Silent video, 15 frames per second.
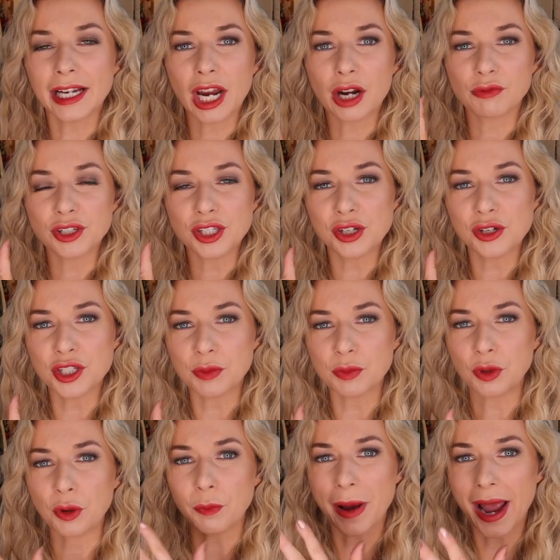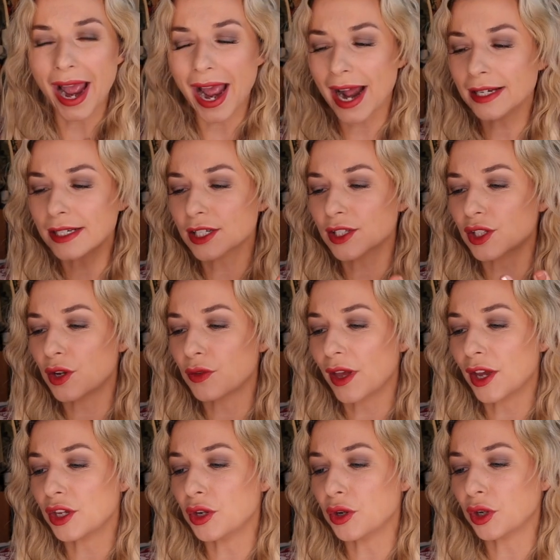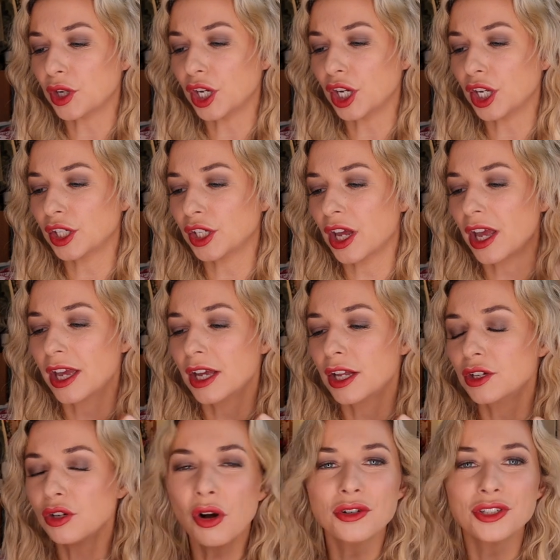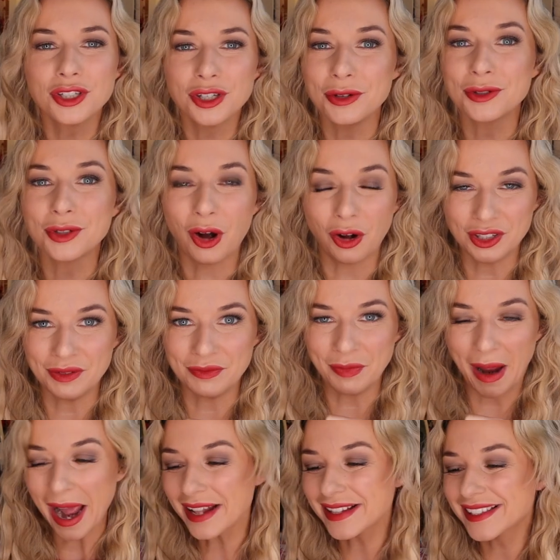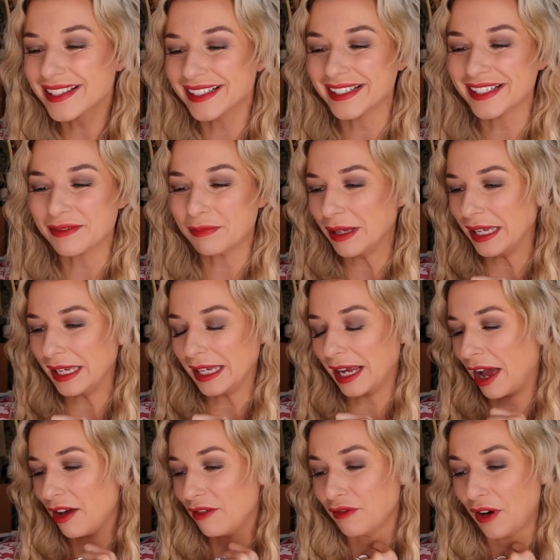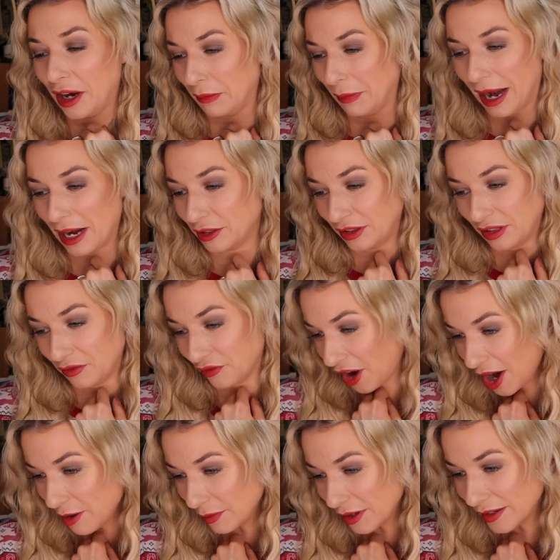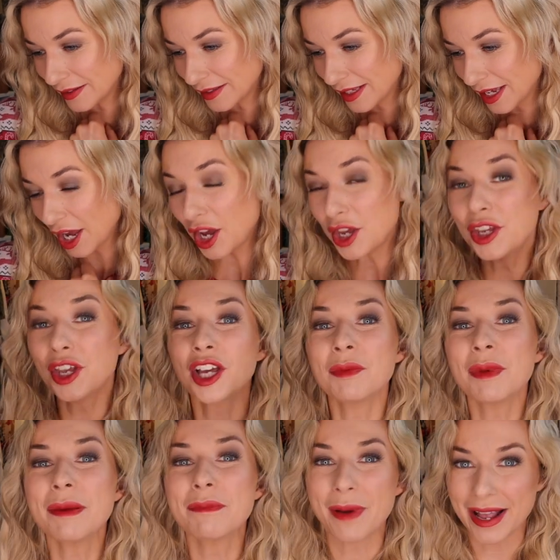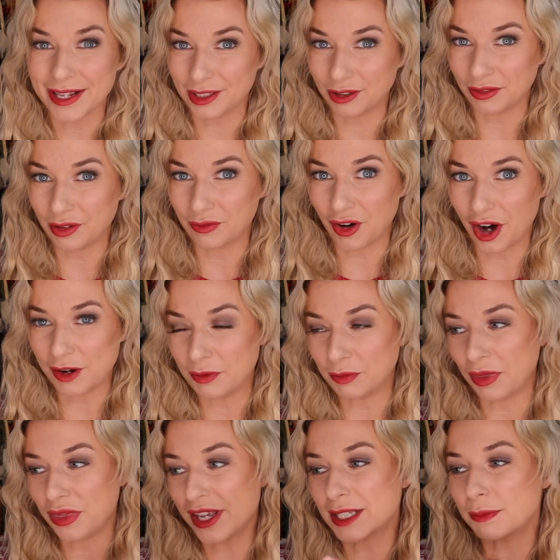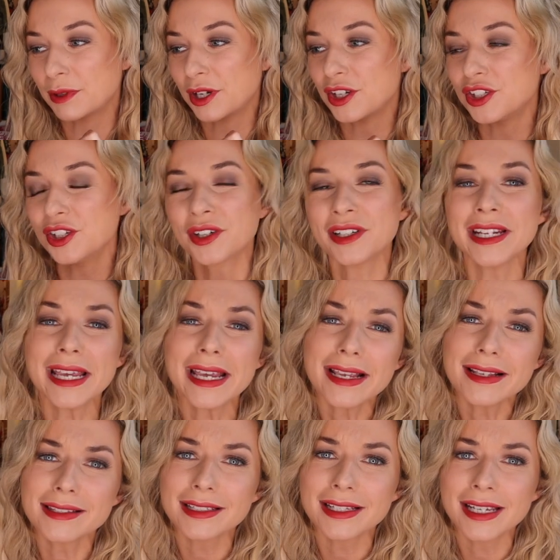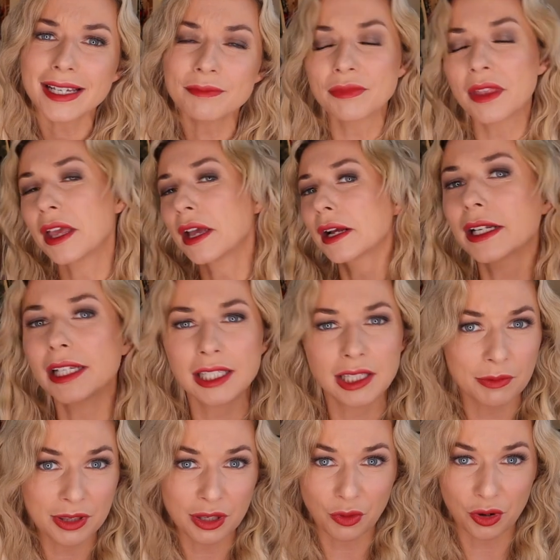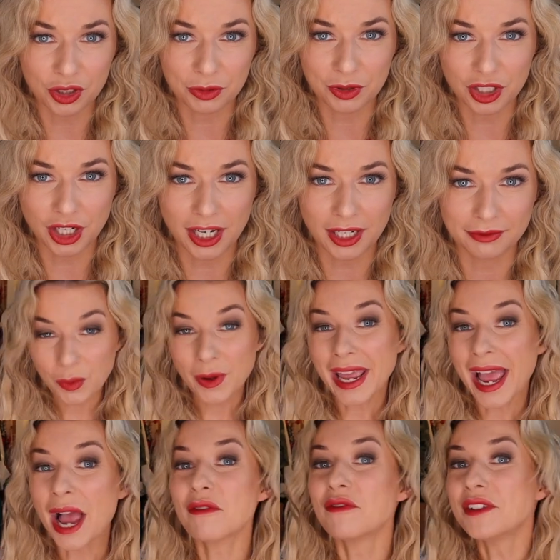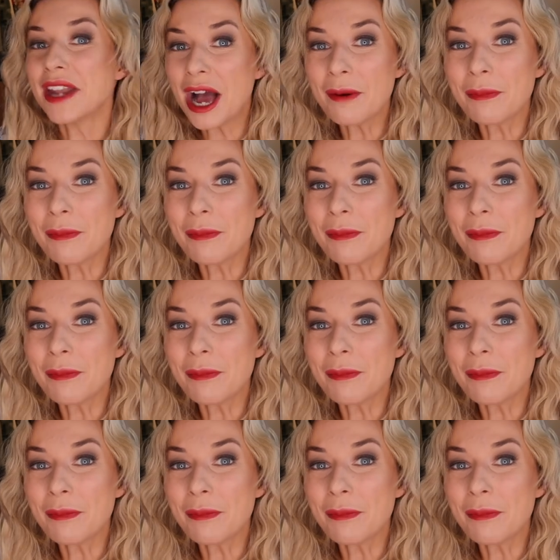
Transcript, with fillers: like a reusable pad so that you can not use cotton pads and be uh, very bad on the environment. You could be better on the environment with this because you can easily clean them in the washing machine. We have nail